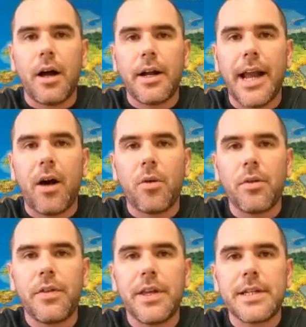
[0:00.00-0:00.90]

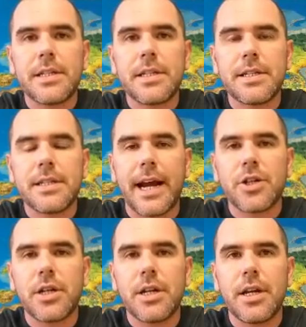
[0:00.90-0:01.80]
Now, this
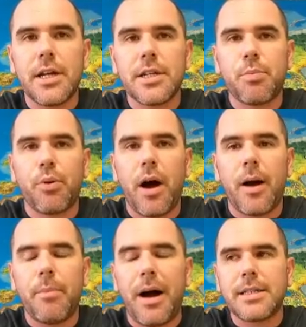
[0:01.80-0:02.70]
section is
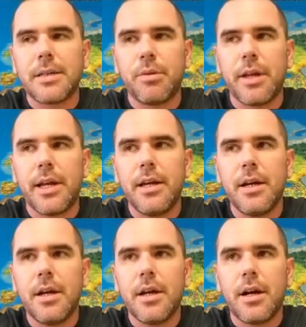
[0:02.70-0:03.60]
possibly